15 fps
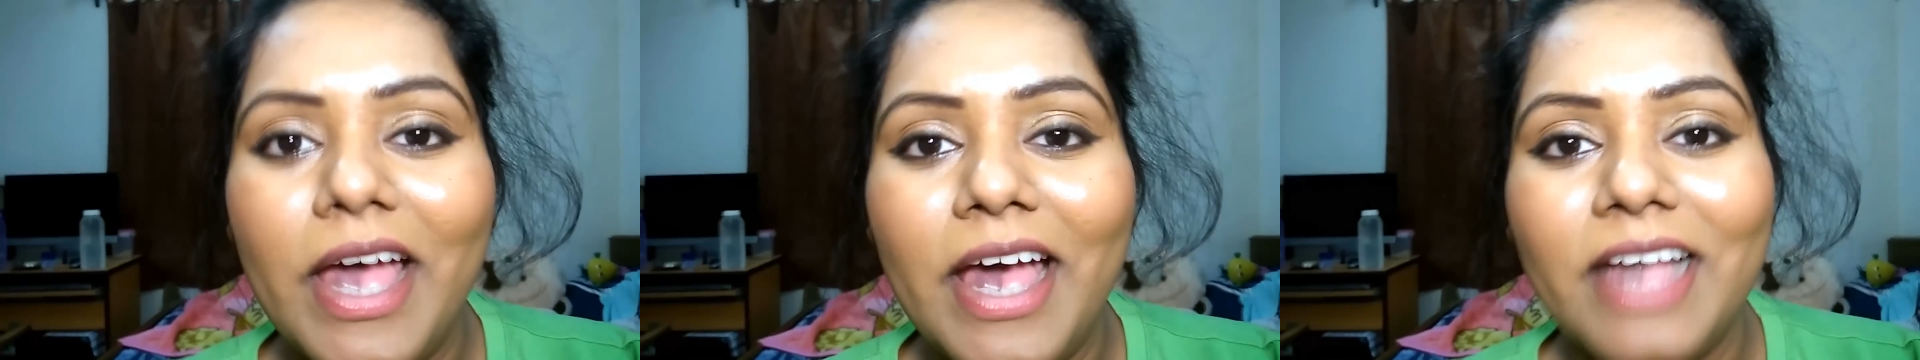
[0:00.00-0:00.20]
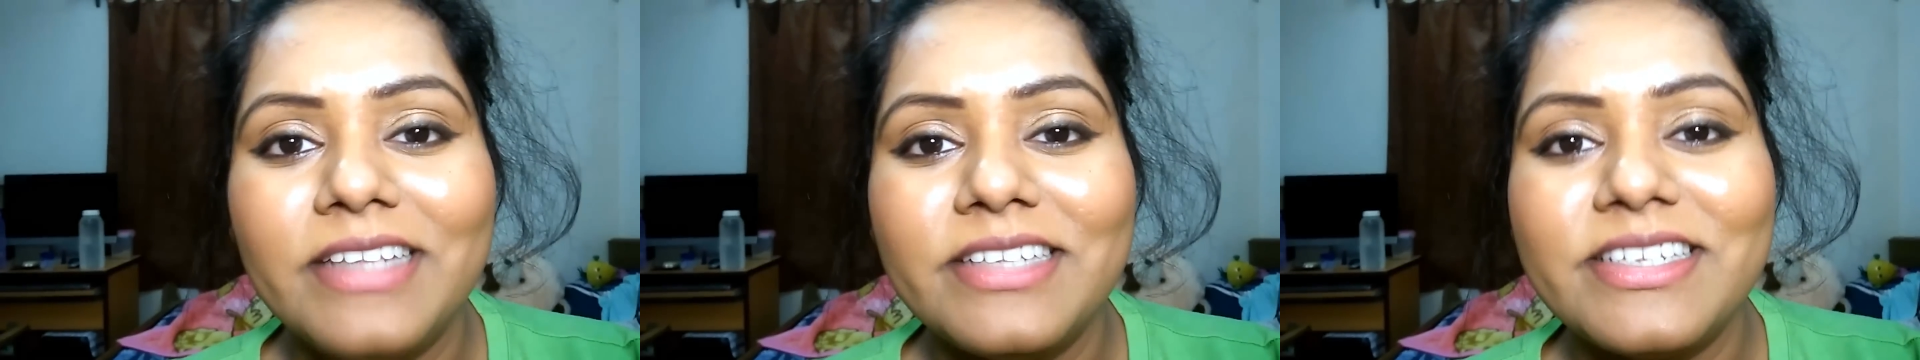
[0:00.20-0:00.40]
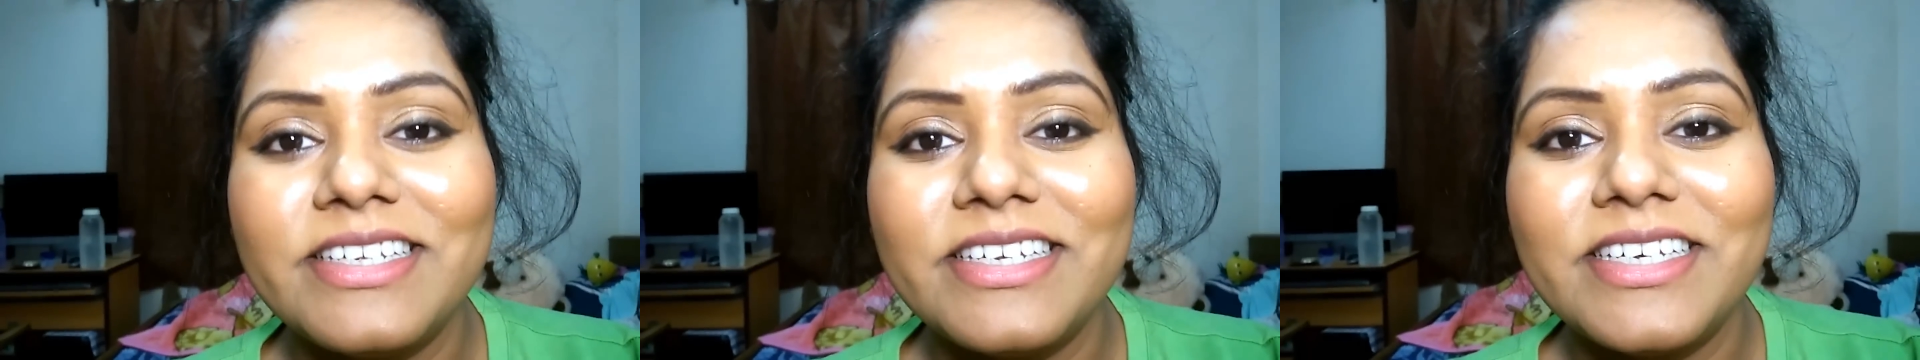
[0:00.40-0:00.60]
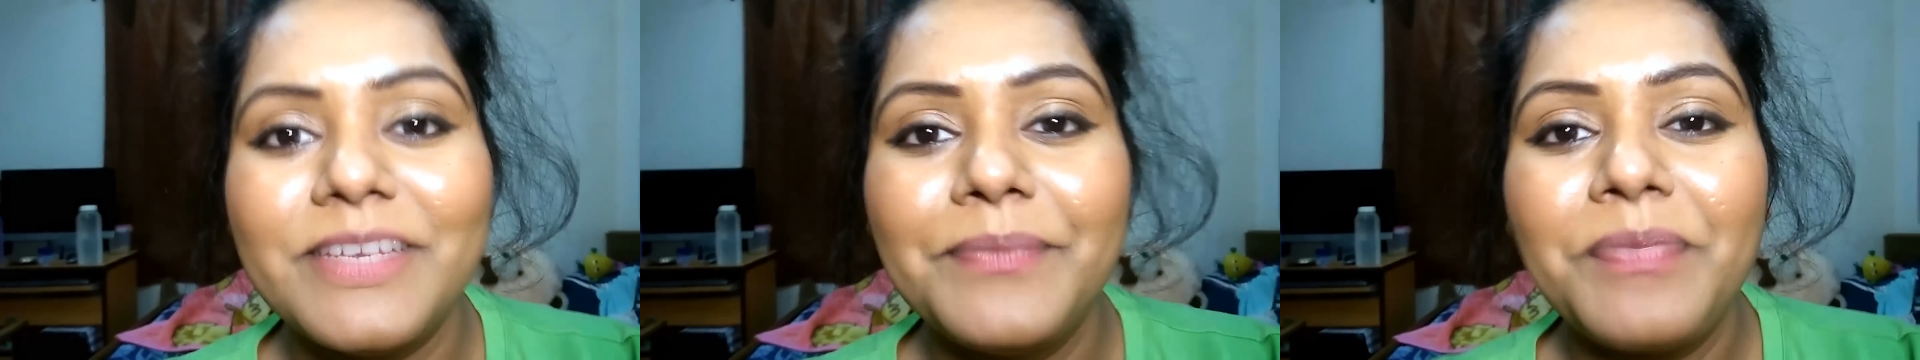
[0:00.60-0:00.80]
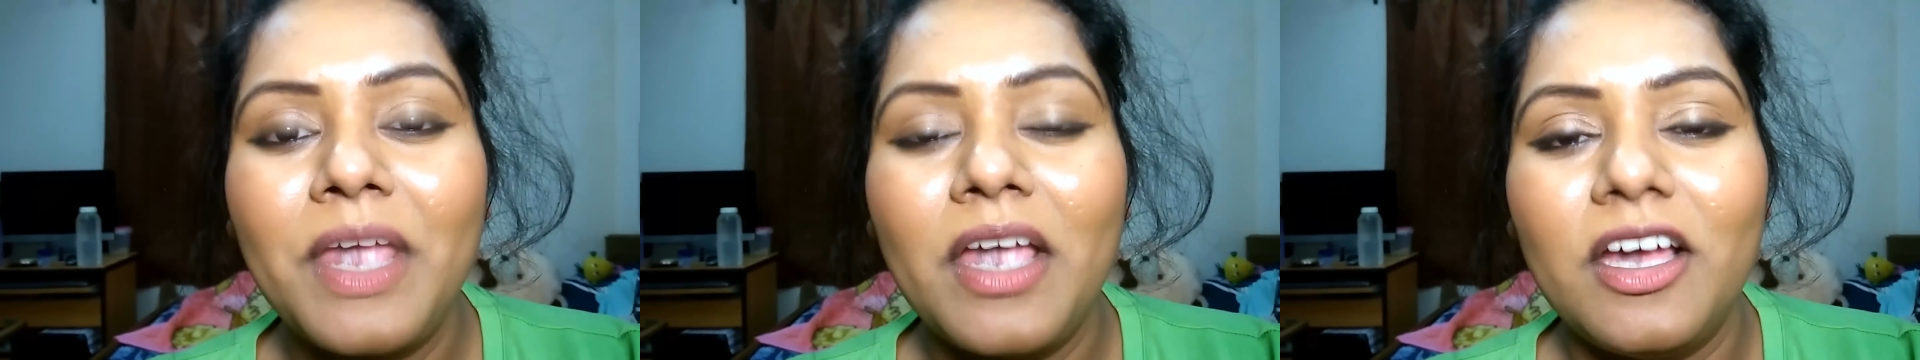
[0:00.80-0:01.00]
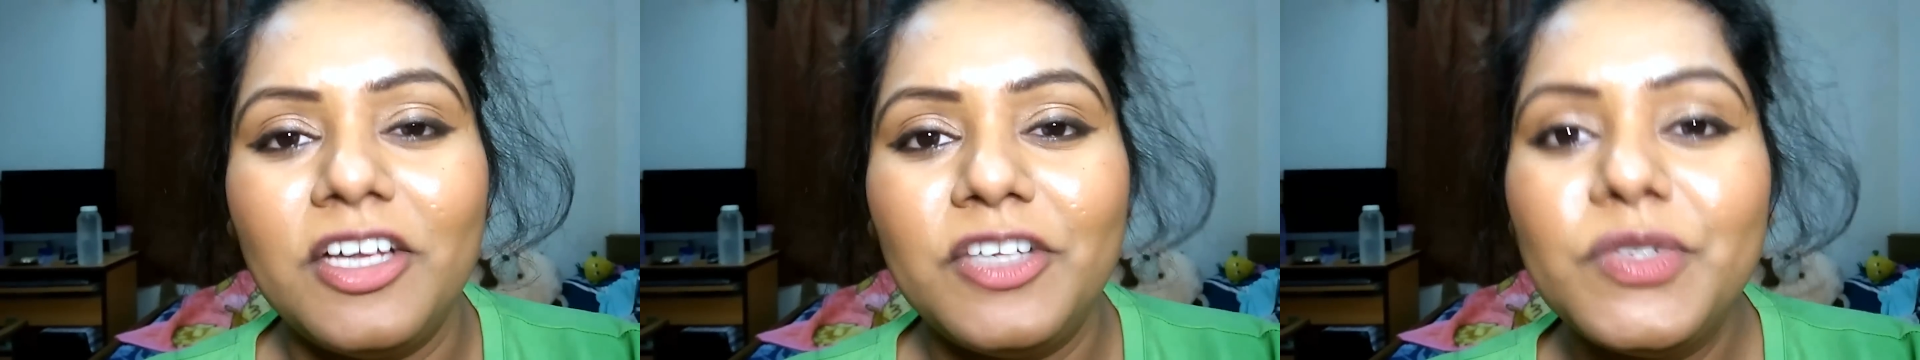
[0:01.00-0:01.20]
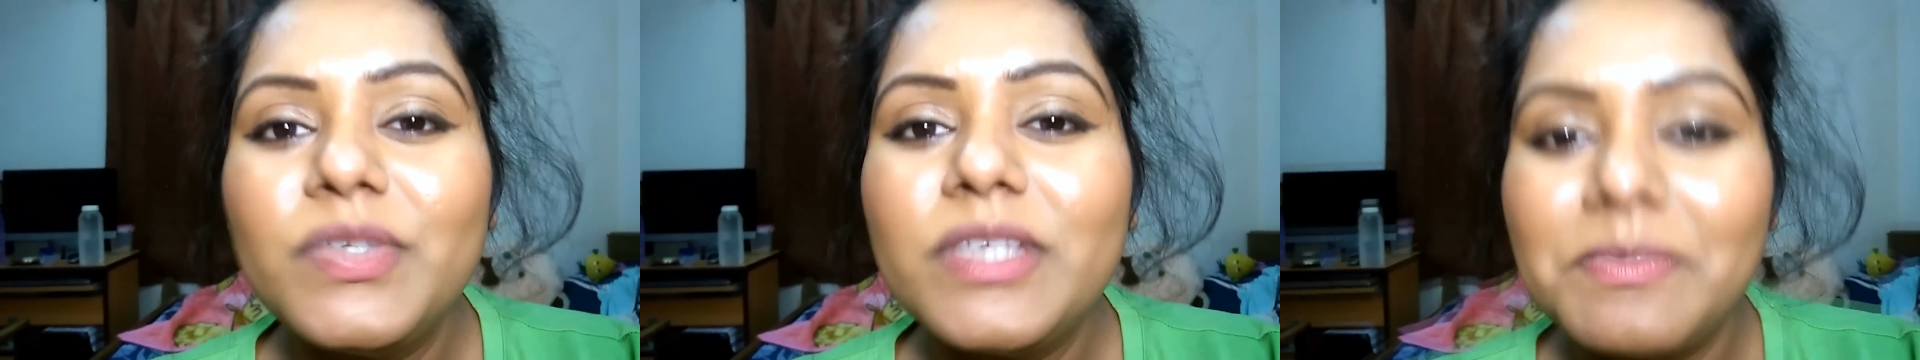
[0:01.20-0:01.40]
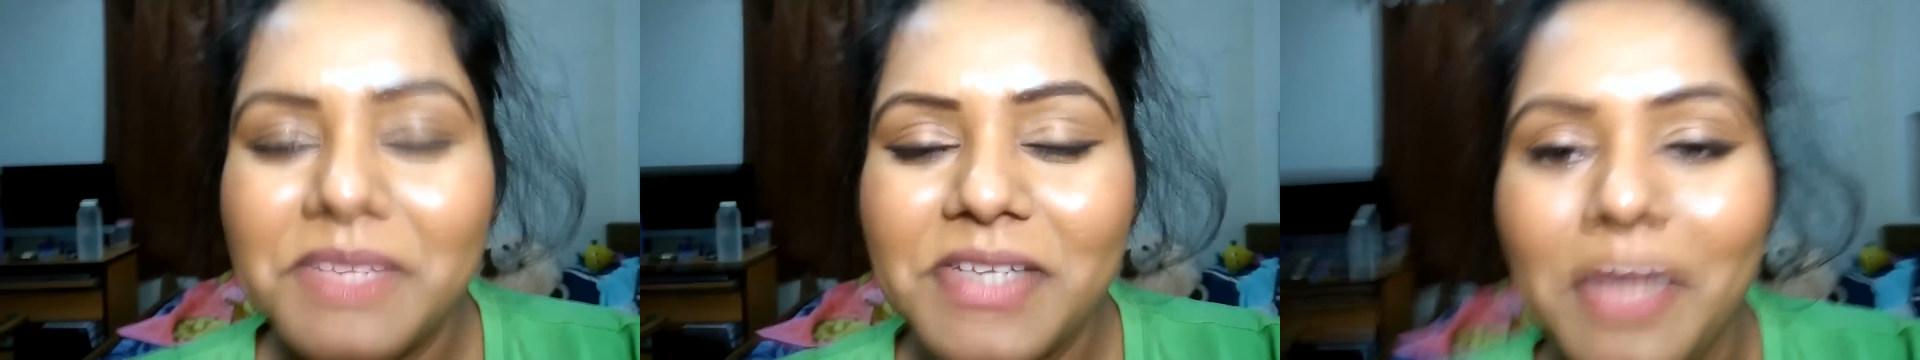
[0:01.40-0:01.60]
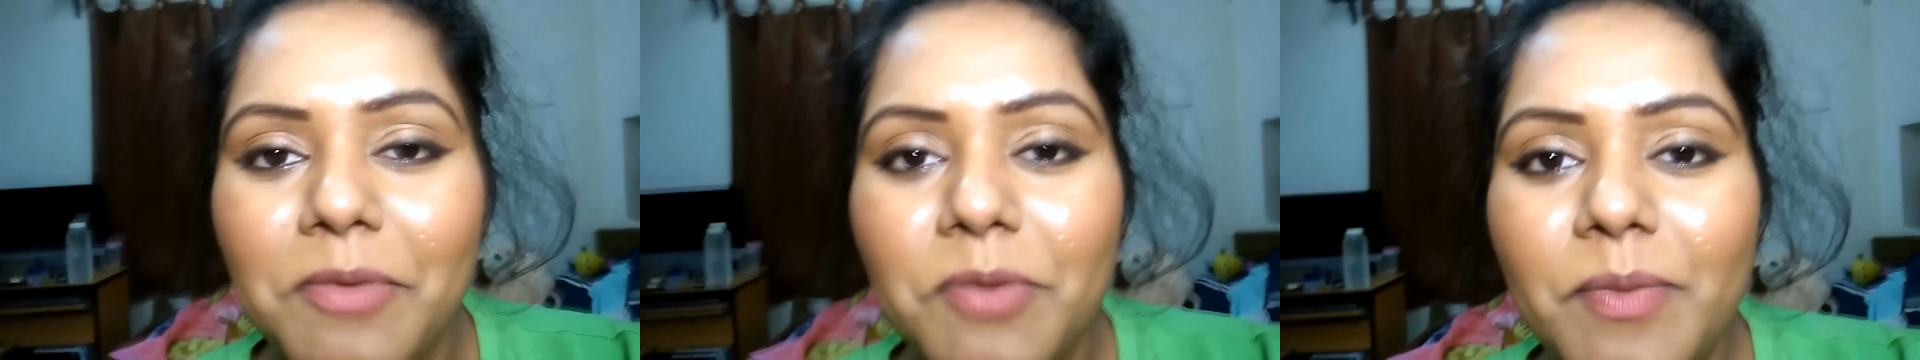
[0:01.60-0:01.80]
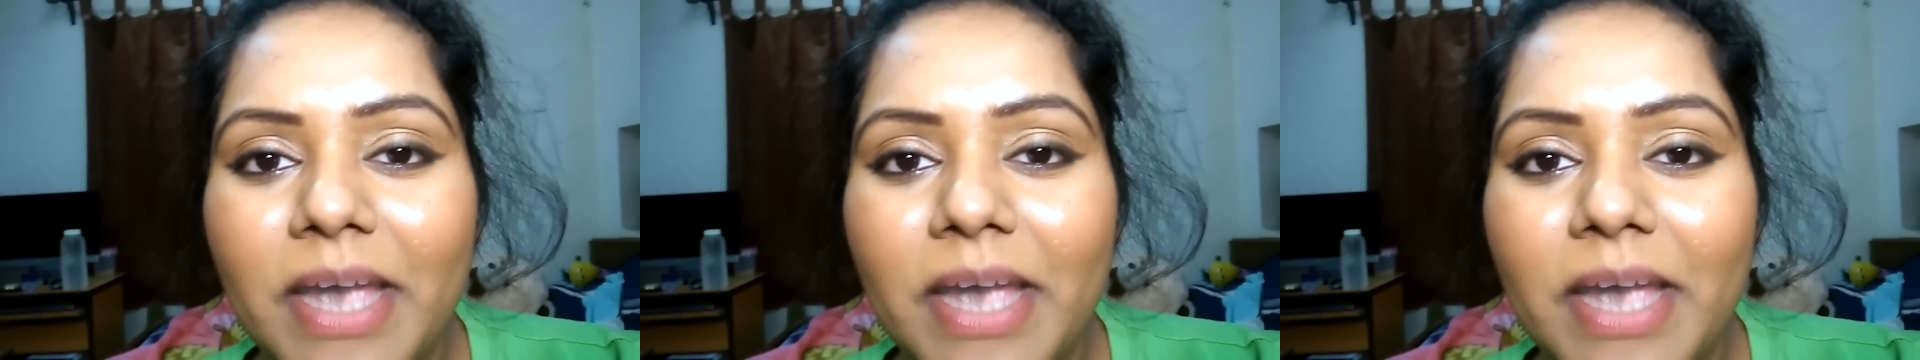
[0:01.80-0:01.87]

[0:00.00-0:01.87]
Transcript: and do subscribe to